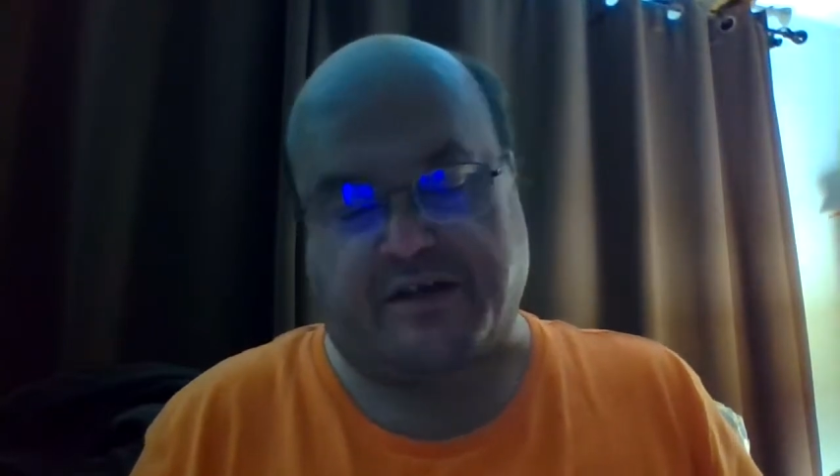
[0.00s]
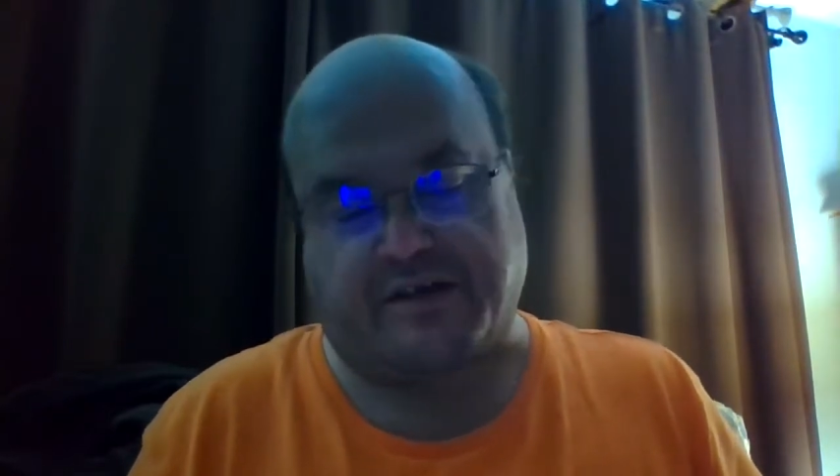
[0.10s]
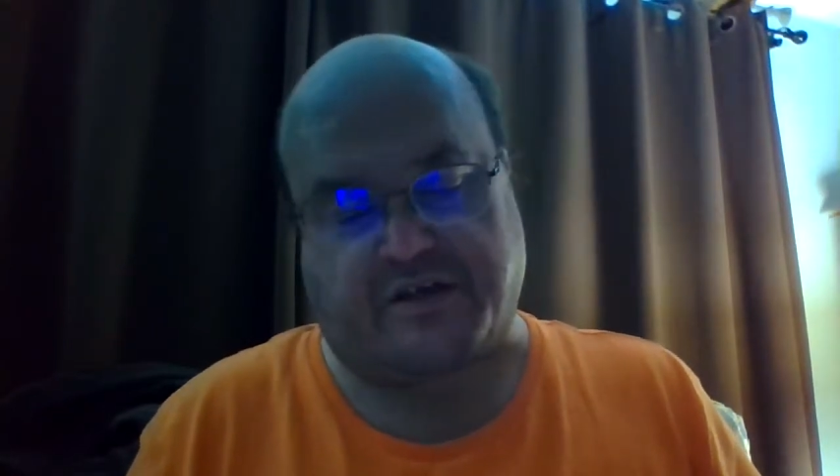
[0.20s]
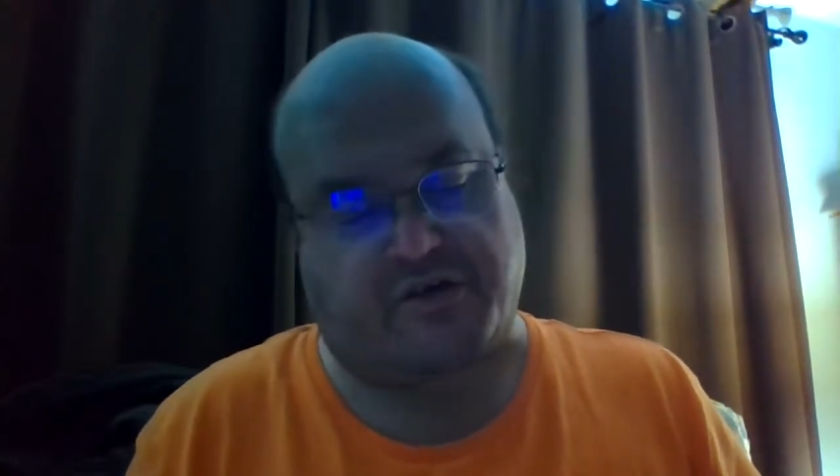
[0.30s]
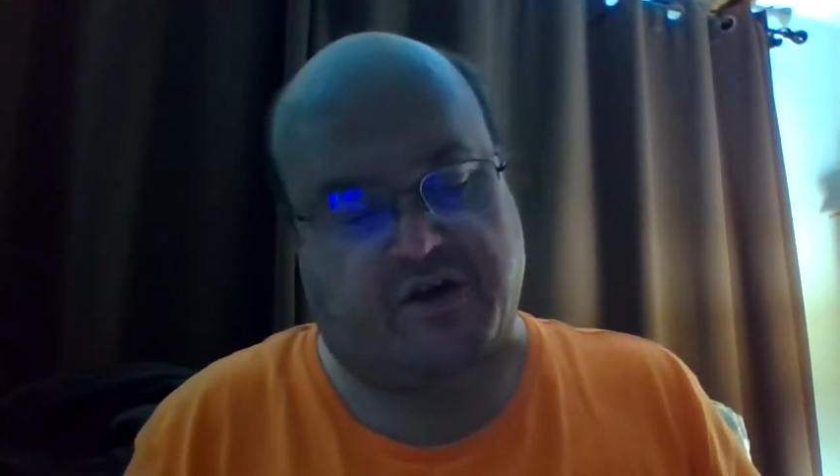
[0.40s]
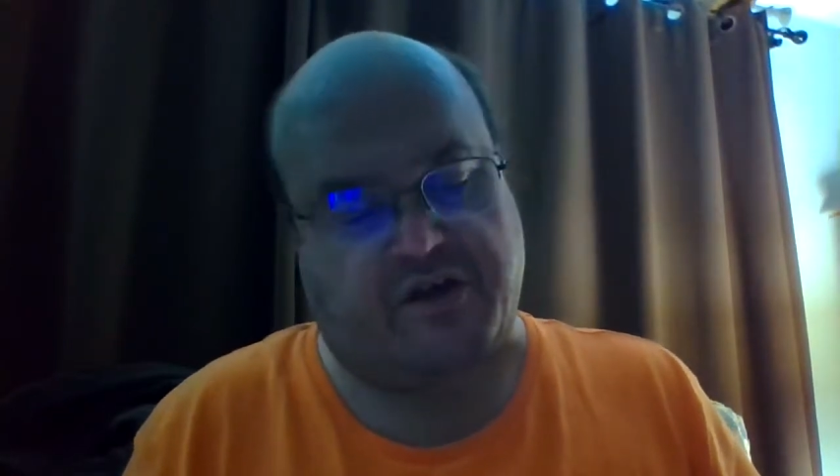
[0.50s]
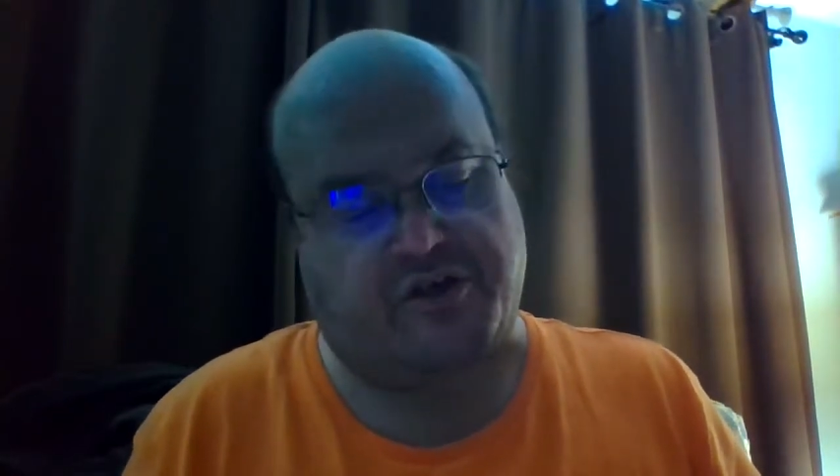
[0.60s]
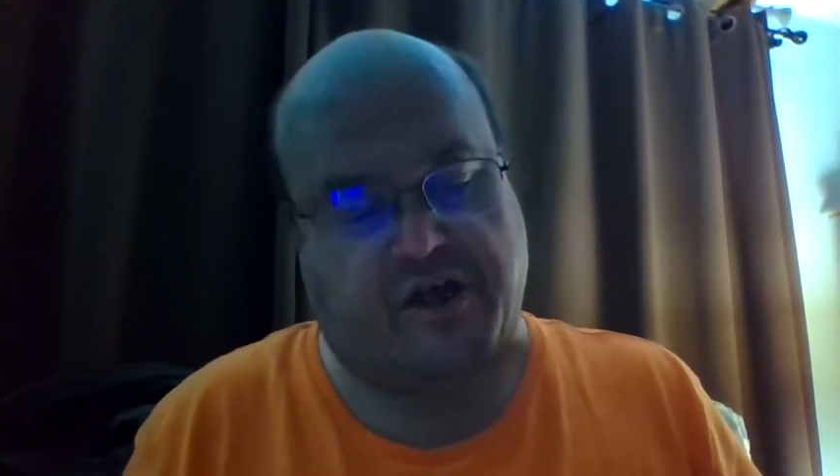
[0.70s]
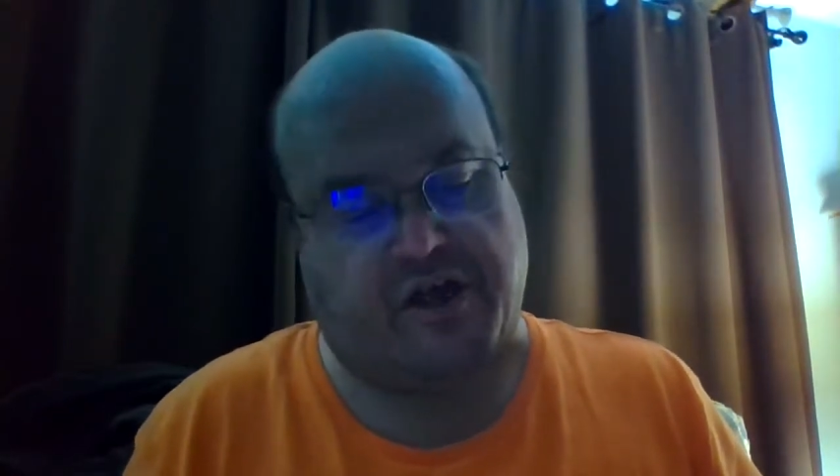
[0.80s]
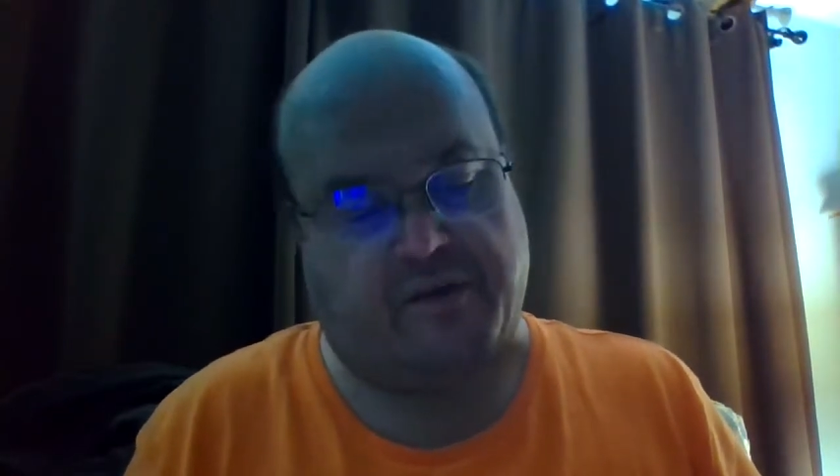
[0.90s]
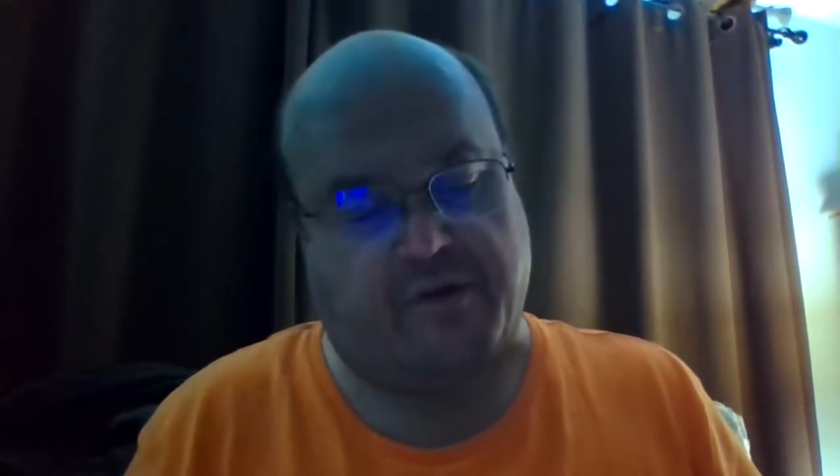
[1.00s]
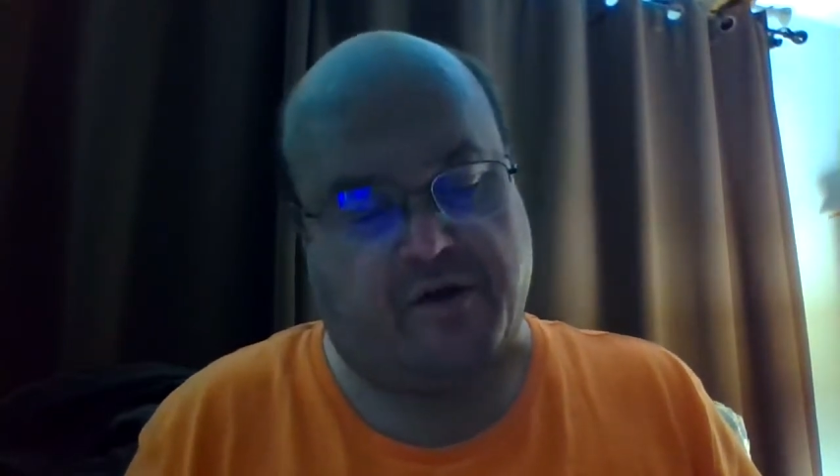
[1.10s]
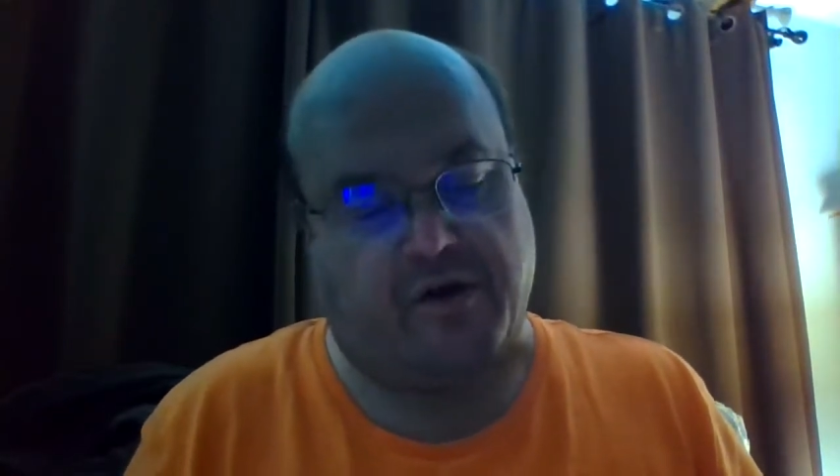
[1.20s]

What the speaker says: has a strange shape.